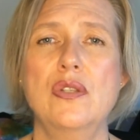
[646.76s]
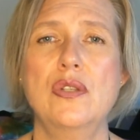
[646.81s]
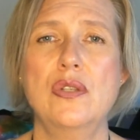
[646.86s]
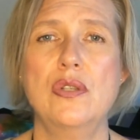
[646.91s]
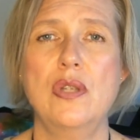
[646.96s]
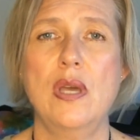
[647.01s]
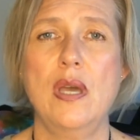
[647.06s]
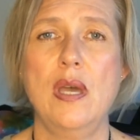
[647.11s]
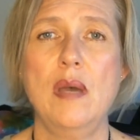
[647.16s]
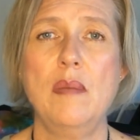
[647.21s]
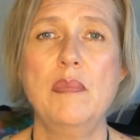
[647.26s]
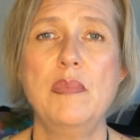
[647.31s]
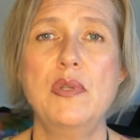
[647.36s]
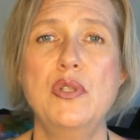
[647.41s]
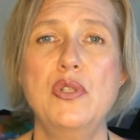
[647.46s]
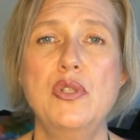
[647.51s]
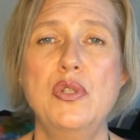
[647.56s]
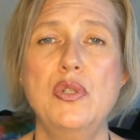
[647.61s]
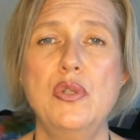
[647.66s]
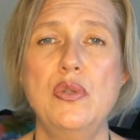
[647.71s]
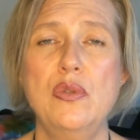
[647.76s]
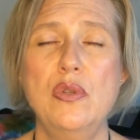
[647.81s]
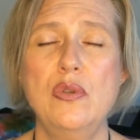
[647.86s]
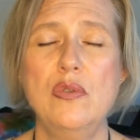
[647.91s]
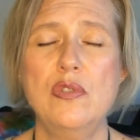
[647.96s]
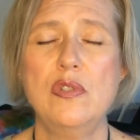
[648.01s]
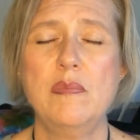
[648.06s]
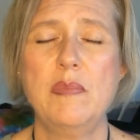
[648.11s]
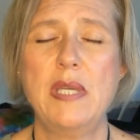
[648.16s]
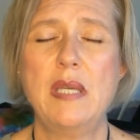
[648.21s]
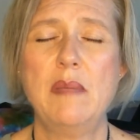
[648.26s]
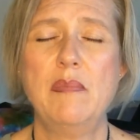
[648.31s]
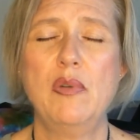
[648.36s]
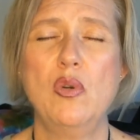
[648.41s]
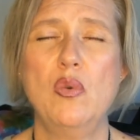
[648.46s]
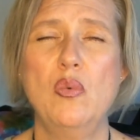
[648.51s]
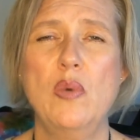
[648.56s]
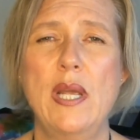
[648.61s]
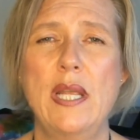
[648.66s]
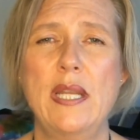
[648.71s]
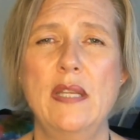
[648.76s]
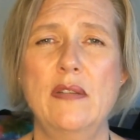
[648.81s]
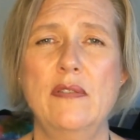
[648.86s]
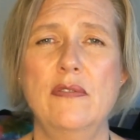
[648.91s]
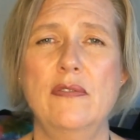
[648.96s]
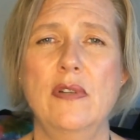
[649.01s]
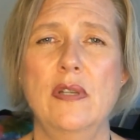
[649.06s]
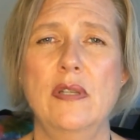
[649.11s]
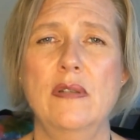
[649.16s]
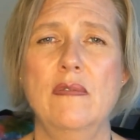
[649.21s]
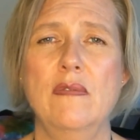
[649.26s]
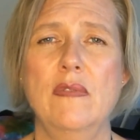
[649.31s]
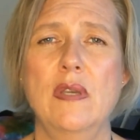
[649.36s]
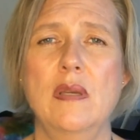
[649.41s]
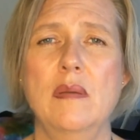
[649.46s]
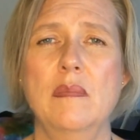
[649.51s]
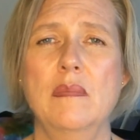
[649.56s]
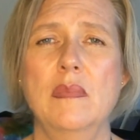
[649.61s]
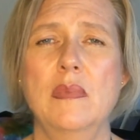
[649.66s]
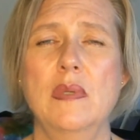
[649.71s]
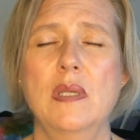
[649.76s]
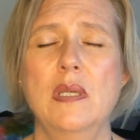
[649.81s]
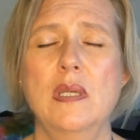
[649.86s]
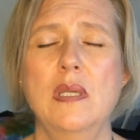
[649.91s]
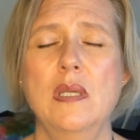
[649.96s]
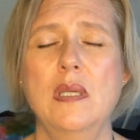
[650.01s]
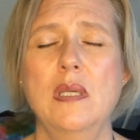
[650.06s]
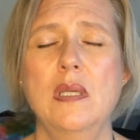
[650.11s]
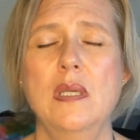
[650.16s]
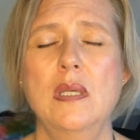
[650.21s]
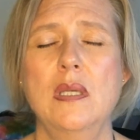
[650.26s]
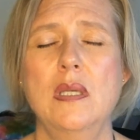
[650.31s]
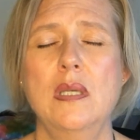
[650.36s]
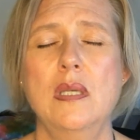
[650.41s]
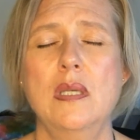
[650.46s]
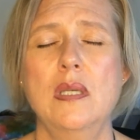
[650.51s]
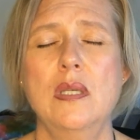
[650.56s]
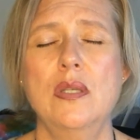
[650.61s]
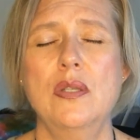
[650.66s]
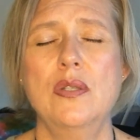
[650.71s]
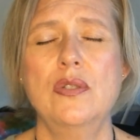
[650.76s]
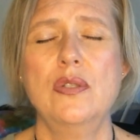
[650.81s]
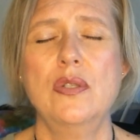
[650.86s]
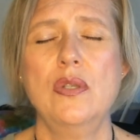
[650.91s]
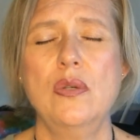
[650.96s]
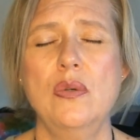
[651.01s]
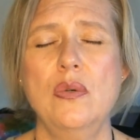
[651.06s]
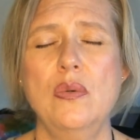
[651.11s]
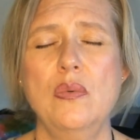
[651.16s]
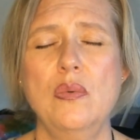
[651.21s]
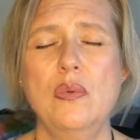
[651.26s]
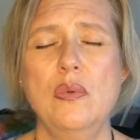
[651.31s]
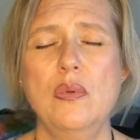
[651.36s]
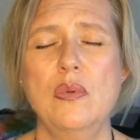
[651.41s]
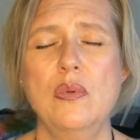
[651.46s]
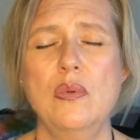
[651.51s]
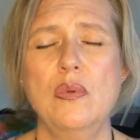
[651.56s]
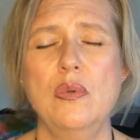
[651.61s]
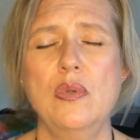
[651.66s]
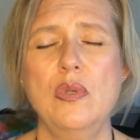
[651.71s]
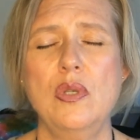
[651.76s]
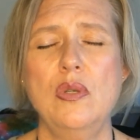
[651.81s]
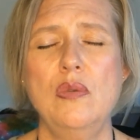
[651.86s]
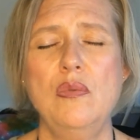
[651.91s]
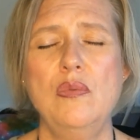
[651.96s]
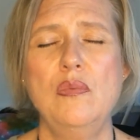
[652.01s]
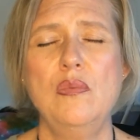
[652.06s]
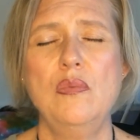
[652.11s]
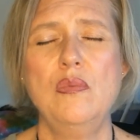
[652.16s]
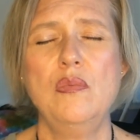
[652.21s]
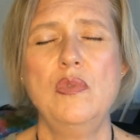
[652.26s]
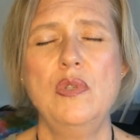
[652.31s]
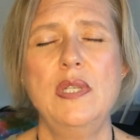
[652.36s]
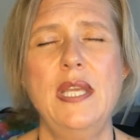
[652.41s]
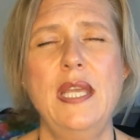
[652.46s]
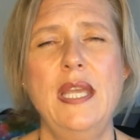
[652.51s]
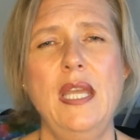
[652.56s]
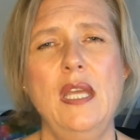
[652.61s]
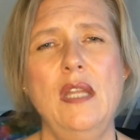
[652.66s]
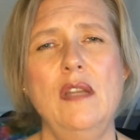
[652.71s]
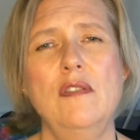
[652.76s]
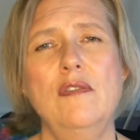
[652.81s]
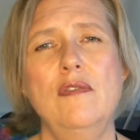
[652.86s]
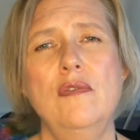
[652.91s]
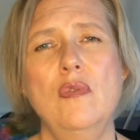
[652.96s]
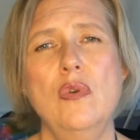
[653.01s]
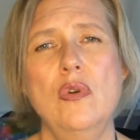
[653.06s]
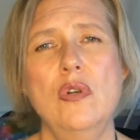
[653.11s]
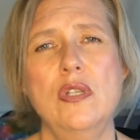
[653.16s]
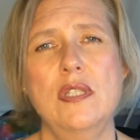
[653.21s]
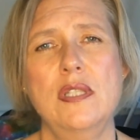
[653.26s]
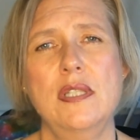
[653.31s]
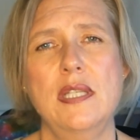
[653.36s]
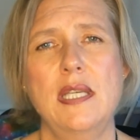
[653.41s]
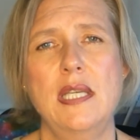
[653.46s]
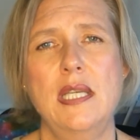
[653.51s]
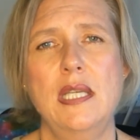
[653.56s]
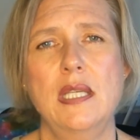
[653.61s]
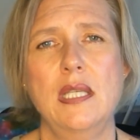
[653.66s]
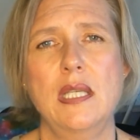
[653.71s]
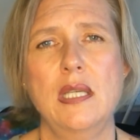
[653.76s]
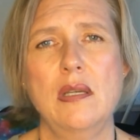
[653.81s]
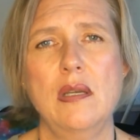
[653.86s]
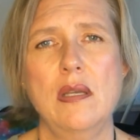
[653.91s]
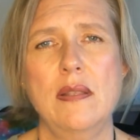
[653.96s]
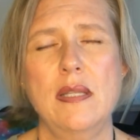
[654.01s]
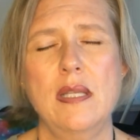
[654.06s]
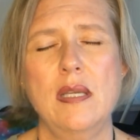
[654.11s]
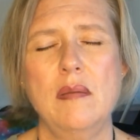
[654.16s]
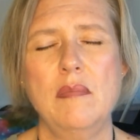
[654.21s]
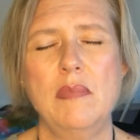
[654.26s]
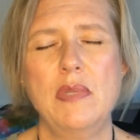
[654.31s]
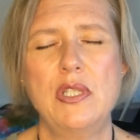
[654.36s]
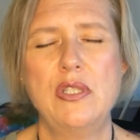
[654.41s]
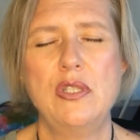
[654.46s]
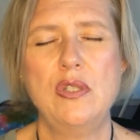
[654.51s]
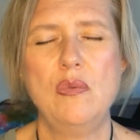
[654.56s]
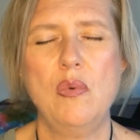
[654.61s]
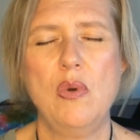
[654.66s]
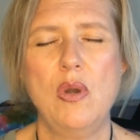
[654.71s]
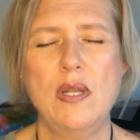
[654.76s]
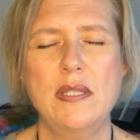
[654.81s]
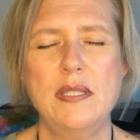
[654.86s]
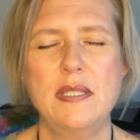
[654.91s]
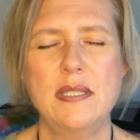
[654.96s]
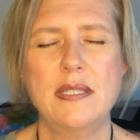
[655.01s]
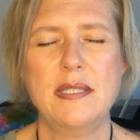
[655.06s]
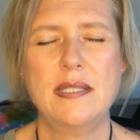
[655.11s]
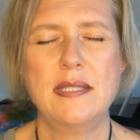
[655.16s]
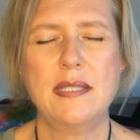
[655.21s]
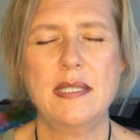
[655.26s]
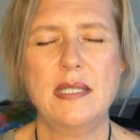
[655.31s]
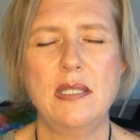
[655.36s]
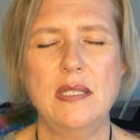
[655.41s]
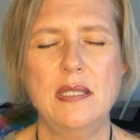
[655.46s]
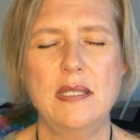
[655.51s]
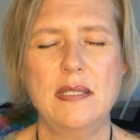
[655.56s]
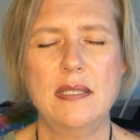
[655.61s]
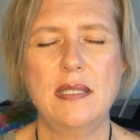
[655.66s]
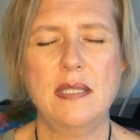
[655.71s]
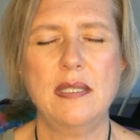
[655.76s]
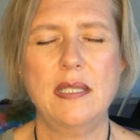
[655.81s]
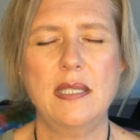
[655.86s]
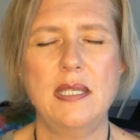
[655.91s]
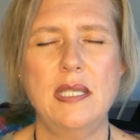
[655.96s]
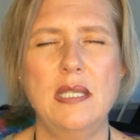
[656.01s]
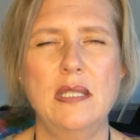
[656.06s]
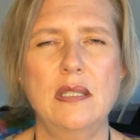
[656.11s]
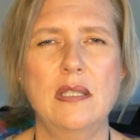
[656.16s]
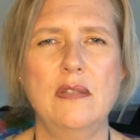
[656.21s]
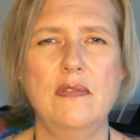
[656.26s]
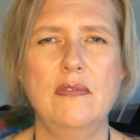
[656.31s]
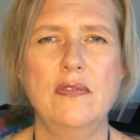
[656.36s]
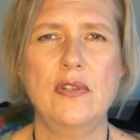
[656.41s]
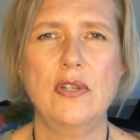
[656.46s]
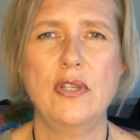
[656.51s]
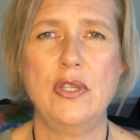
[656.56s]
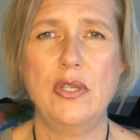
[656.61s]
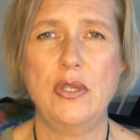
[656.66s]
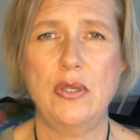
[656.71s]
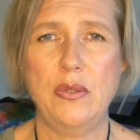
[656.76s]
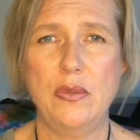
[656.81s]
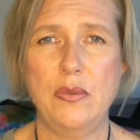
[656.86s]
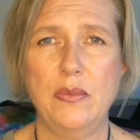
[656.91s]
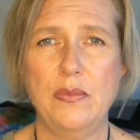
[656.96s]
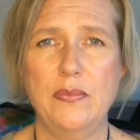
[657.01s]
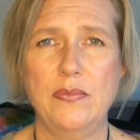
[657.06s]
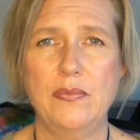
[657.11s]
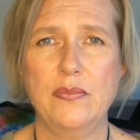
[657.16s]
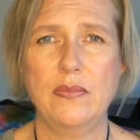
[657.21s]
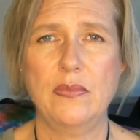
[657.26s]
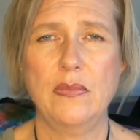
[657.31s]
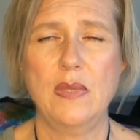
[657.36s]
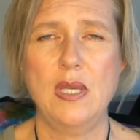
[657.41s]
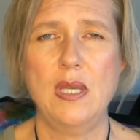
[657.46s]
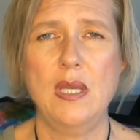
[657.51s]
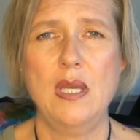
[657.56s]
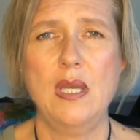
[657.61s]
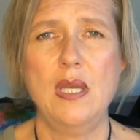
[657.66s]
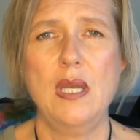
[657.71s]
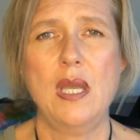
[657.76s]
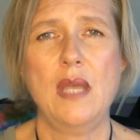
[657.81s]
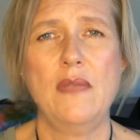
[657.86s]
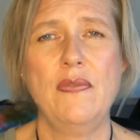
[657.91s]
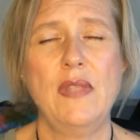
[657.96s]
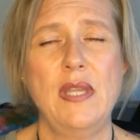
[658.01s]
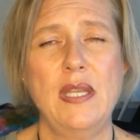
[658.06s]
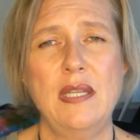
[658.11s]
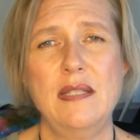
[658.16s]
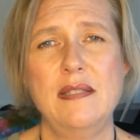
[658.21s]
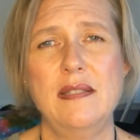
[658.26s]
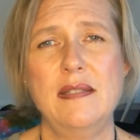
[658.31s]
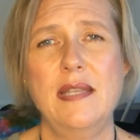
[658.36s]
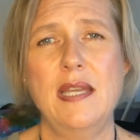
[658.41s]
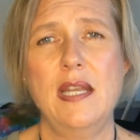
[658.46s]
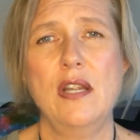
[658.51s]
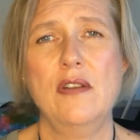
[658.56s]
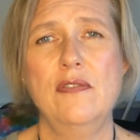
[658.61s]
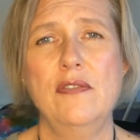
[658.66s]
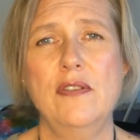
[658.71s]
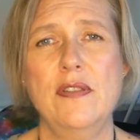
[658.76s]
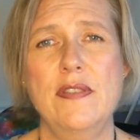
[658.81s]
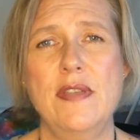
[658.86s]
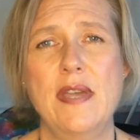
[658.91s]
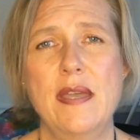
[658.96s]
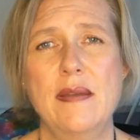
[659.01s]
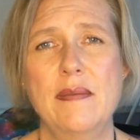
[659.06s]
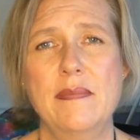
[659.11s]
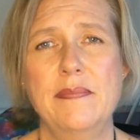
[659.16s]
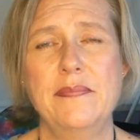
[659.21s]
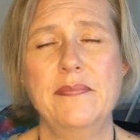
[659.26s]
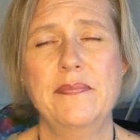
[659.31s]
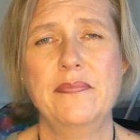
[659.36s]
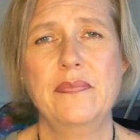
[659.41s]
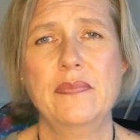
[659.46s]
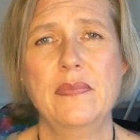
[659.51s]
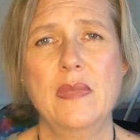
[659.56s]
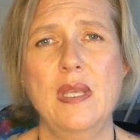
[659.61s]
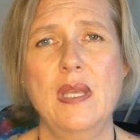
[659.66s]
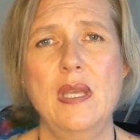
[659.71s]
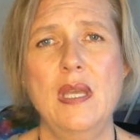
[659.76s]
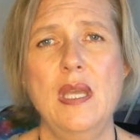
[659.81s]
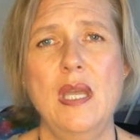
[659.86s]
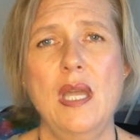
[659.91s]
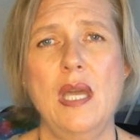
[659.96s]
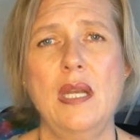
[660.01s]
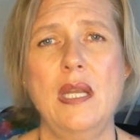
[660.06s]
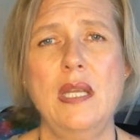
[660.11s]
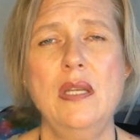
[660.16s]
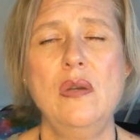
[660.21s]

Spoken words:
up to those people right in front of them. So you can't force the healing on them, but you want to send the healing for you, and then it's there for them. And I know